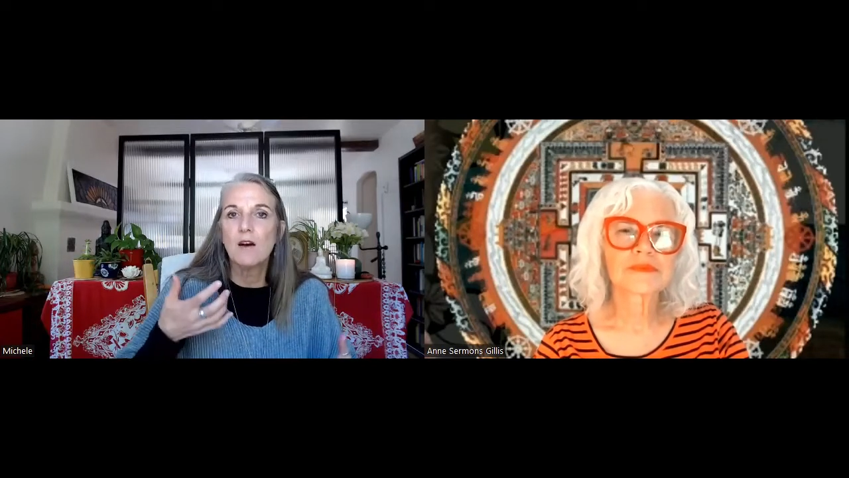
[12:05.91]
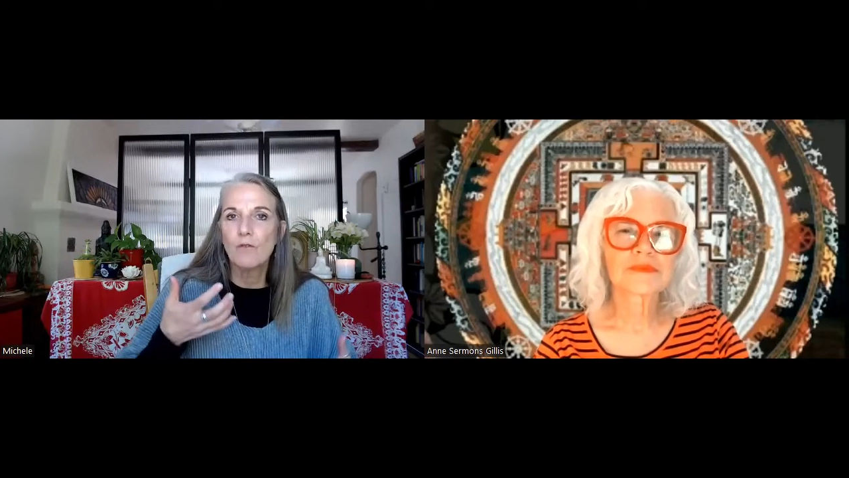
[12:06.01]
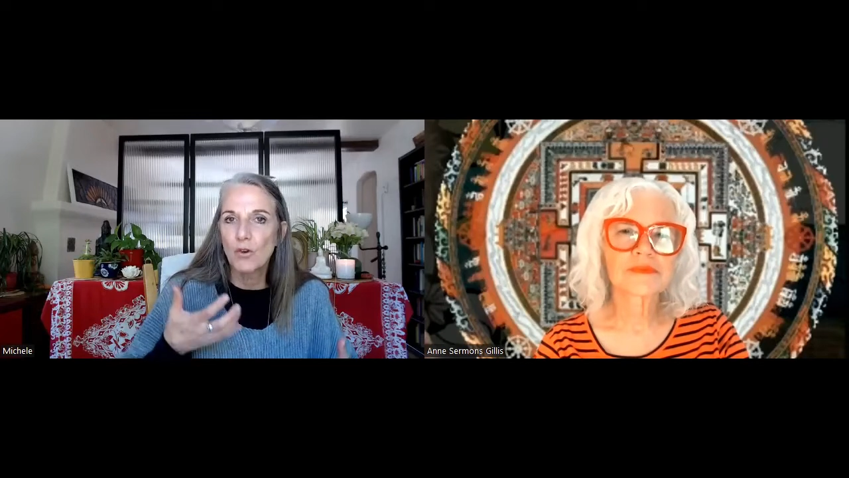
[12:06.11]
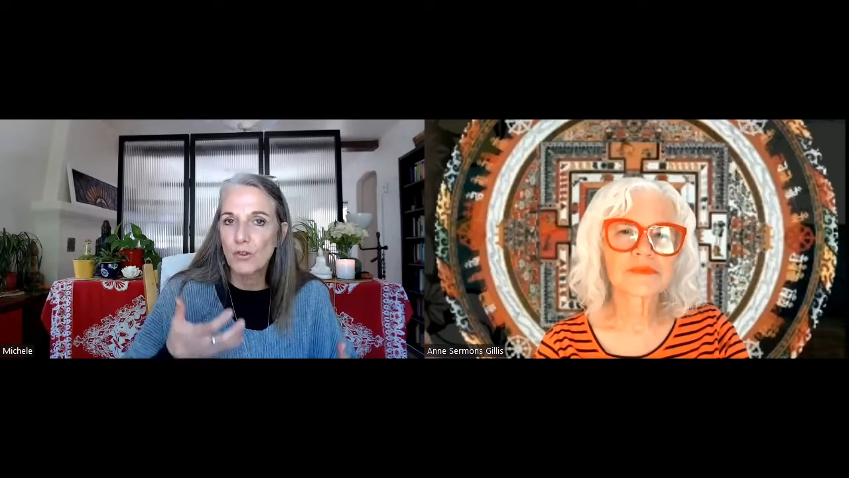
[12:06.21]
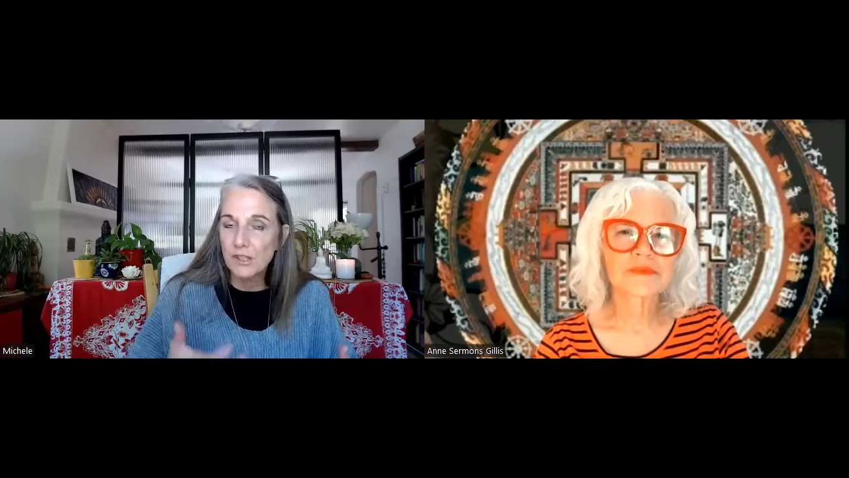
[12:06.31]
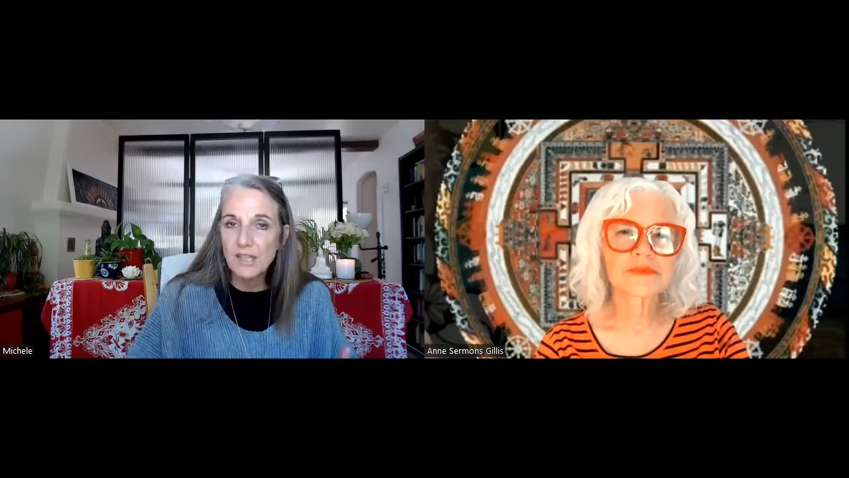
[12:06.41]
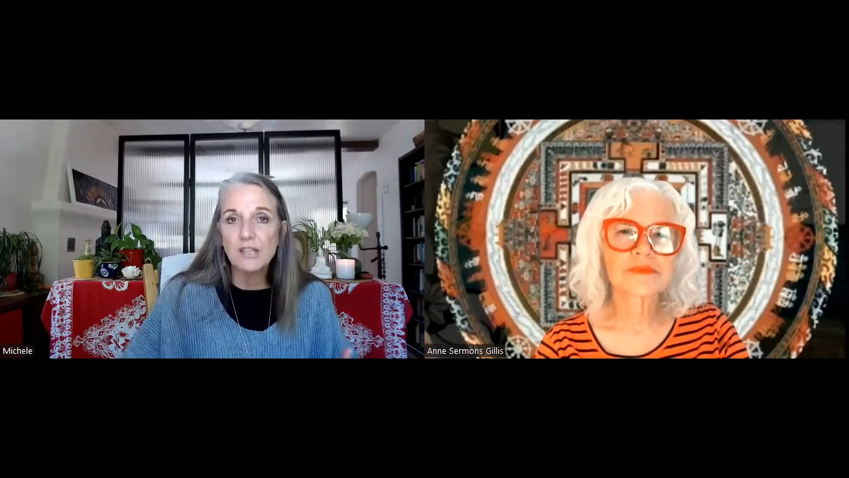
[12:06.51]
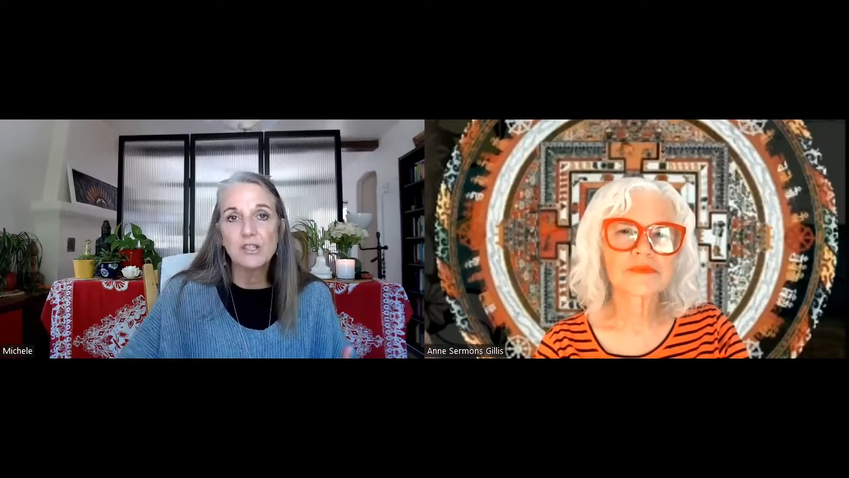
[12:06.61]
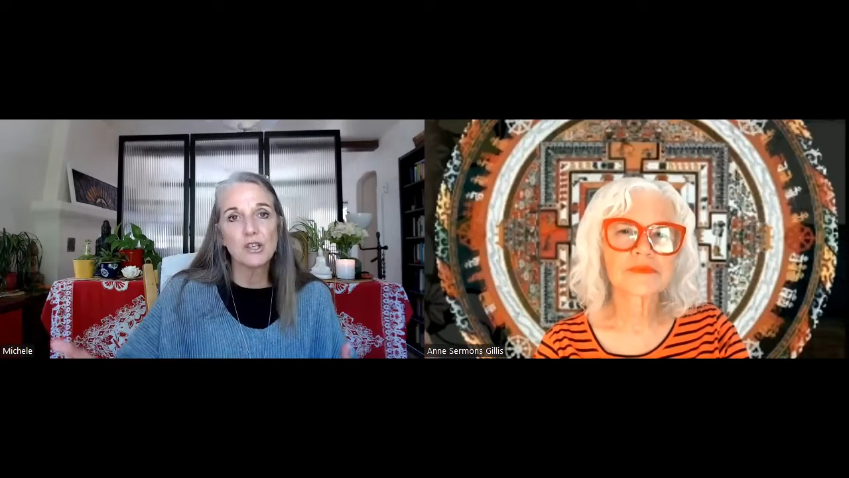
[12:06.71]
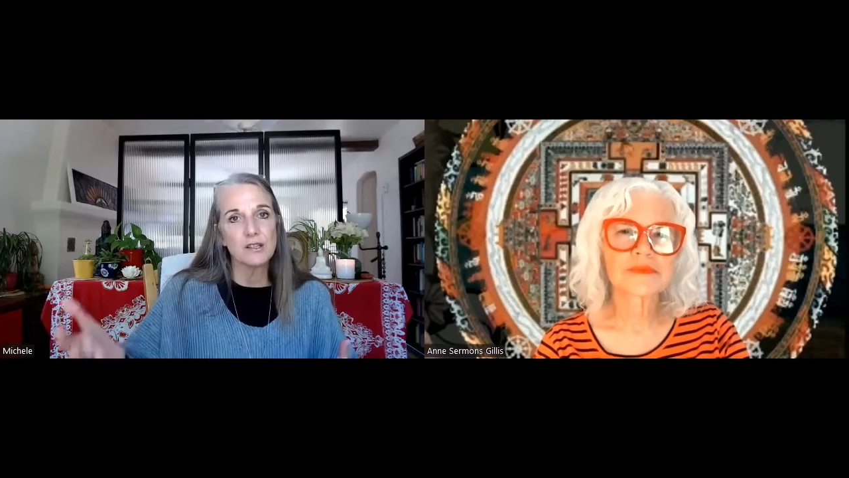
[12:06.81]
for the
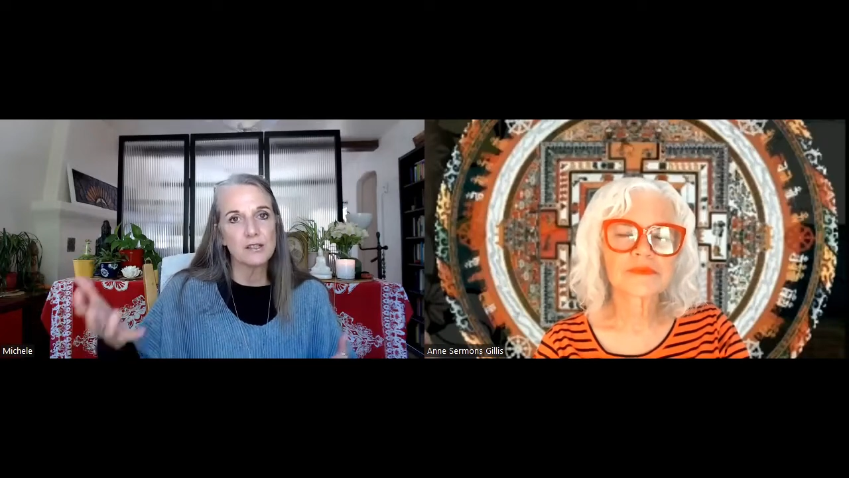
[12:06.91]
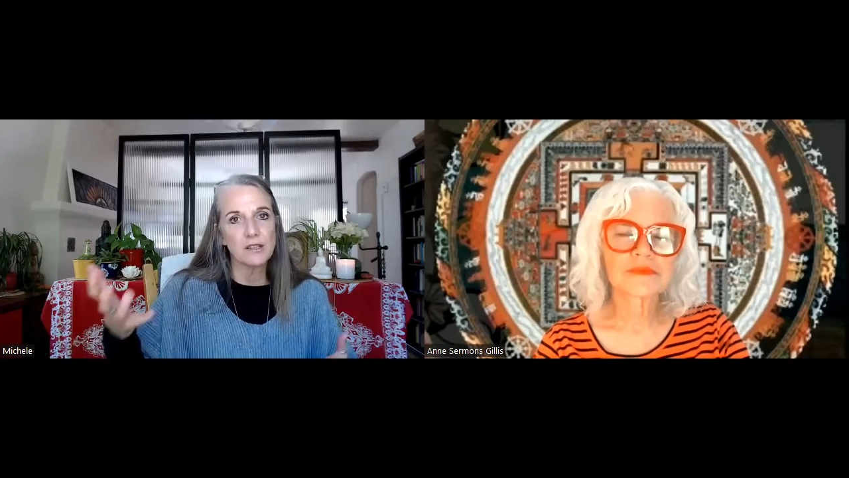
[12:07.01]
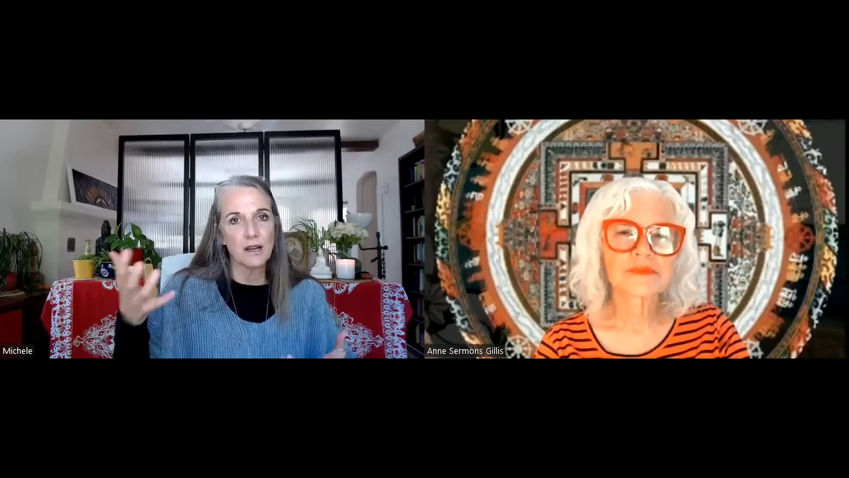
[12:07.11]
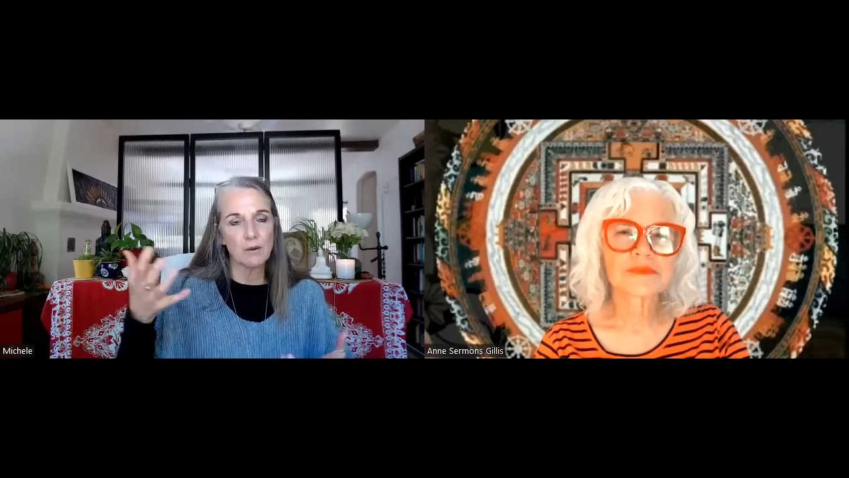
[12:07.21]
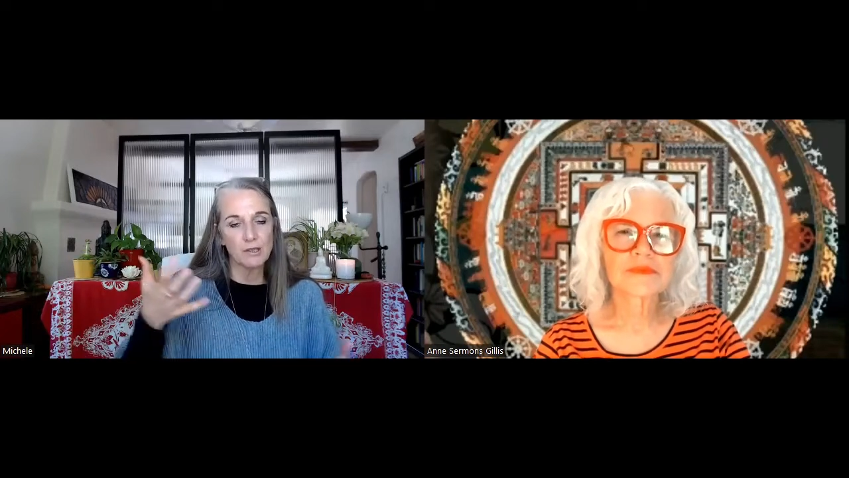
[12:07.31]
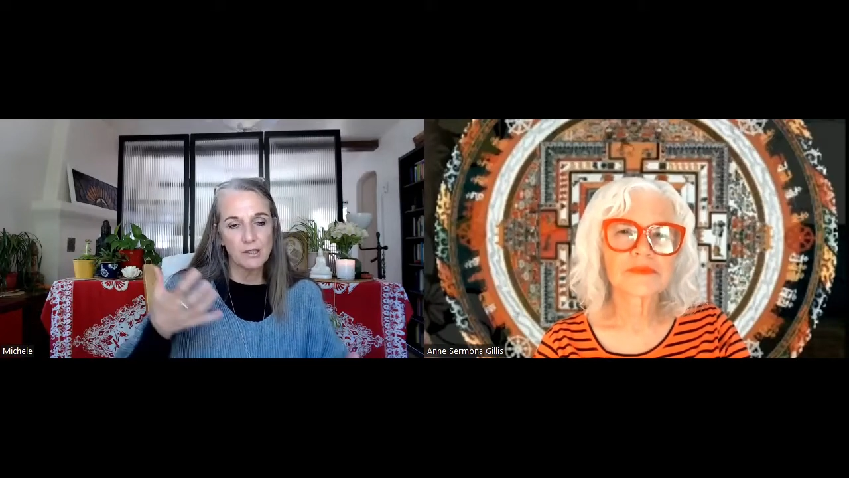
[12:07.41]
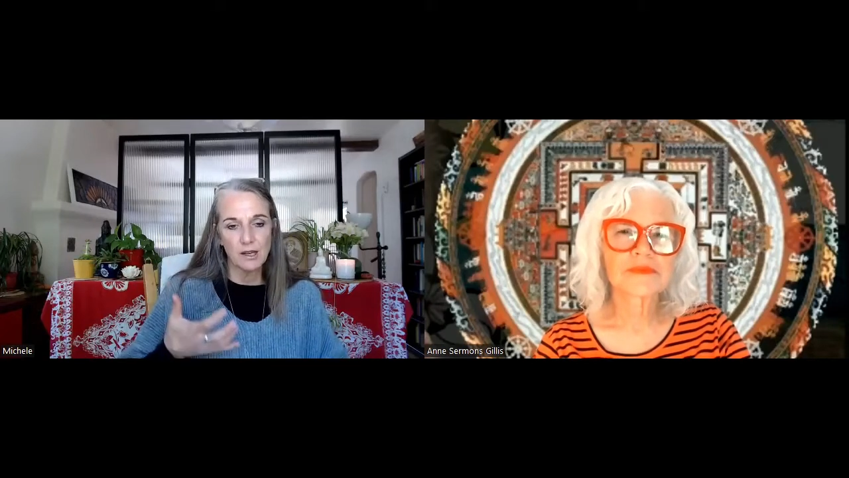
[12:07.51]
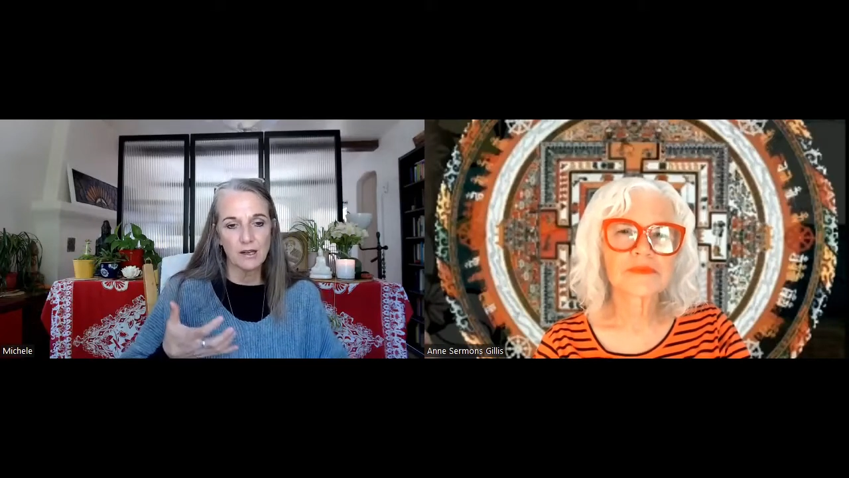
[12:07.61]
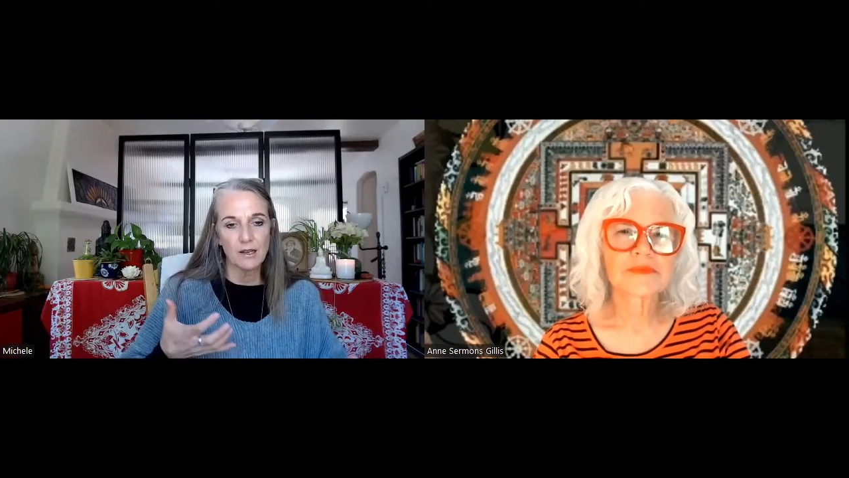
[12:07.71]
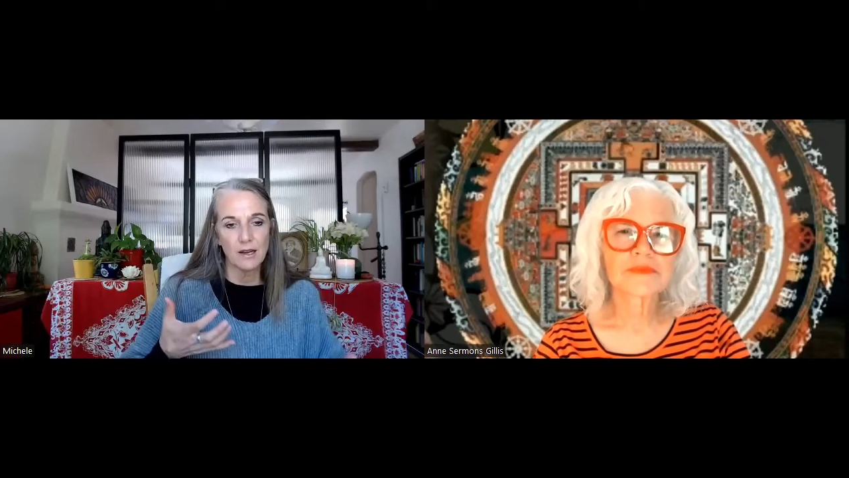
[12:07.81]
teachings that I was studying